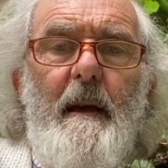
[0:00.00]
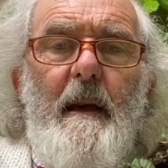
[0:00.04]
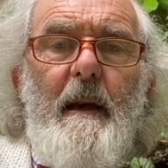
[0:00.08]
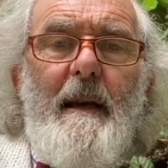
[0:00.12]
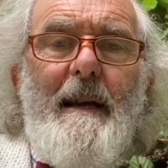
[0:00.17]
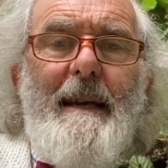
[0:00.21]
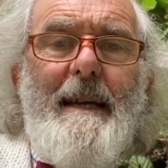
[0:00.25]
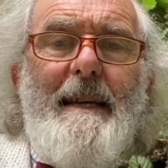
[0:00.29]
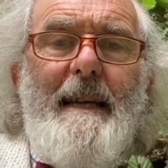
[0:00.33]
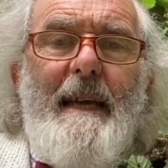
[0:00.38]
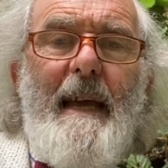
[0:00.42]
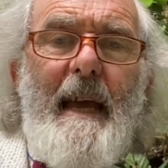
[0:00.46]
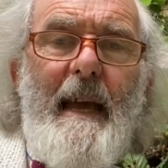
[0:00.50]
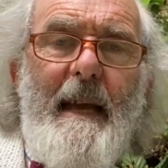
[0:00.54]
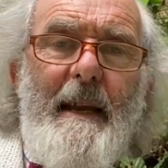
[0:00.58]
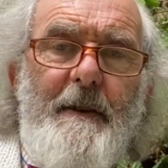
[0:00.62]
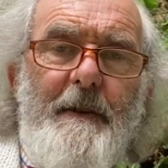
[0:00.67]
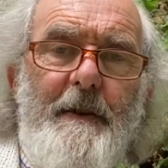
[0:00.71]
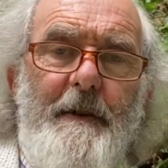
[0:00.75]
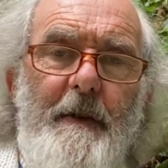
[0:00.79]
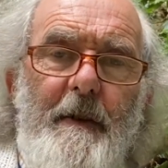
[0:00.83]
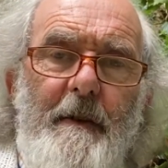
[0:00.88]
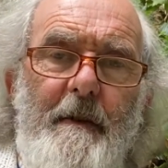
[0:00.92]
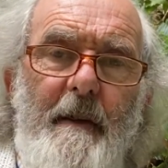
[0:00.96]
can
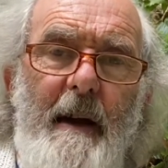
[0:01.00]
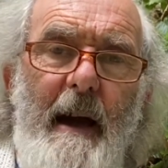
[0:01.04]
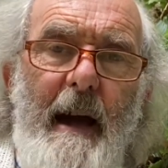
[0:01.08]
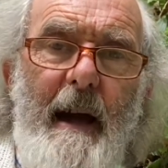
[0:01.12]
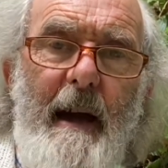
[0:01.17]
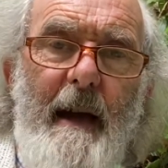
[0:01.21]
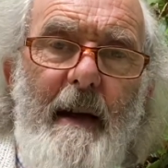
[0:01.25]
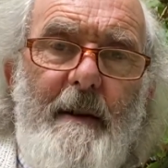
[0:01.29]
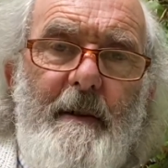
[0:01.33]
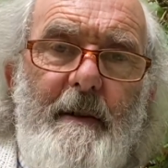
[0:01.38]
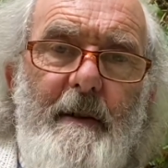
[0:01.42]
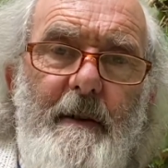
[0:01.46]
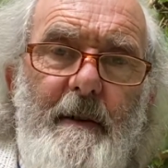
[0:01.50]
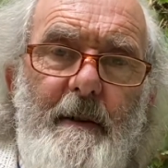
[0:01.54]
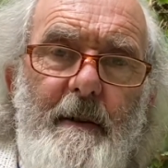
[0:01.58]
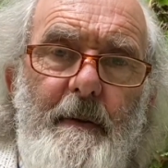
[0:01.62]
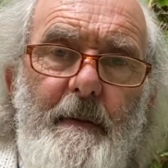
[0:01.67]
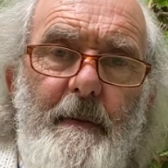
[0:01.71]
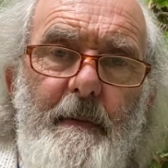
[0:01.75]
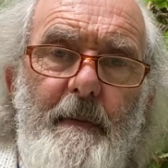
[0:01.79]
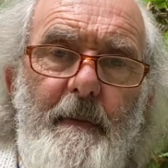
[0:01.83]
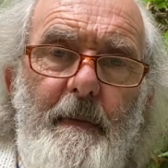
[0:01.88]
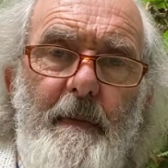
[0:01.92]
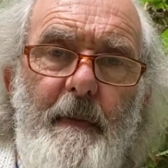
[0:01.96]
interact
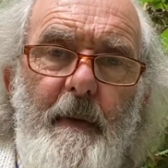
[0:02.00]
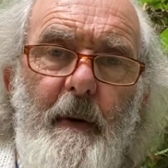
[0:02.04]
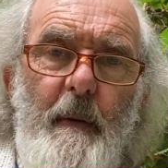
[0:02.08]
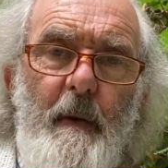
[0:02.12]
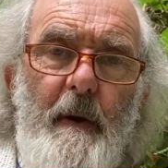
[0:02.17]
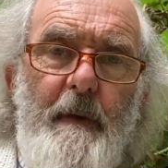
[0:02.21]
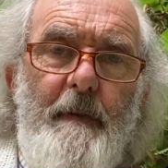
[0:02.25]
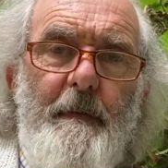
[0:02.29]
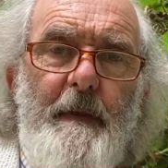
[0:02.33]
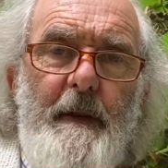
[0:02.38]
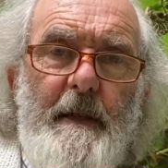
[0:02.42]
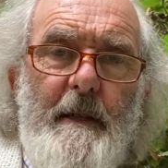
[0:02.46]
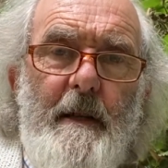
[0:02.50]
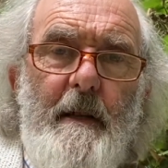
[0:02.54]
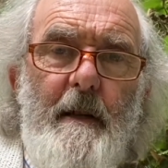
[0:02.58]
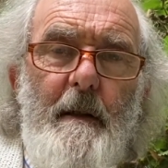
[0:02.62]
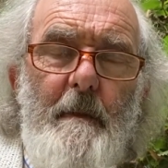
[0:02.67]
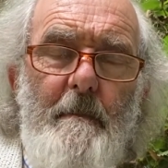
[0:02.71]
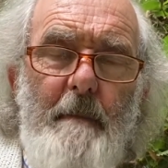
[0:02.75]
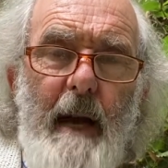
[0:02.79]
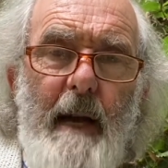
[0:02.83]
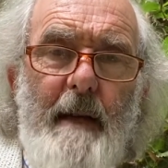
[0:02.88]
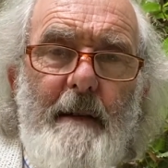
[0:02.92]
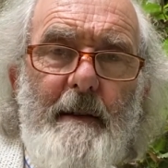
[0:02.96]
with physical
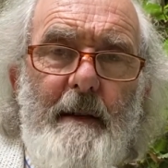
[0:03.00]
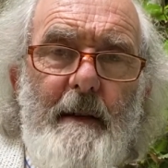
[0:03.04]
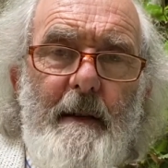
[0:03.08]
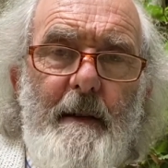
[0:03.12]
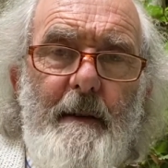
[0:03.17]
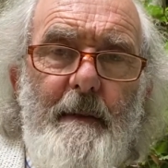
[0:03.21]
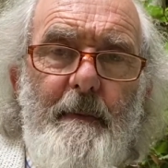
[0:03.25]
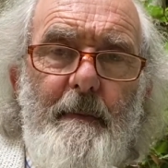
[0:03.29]
matter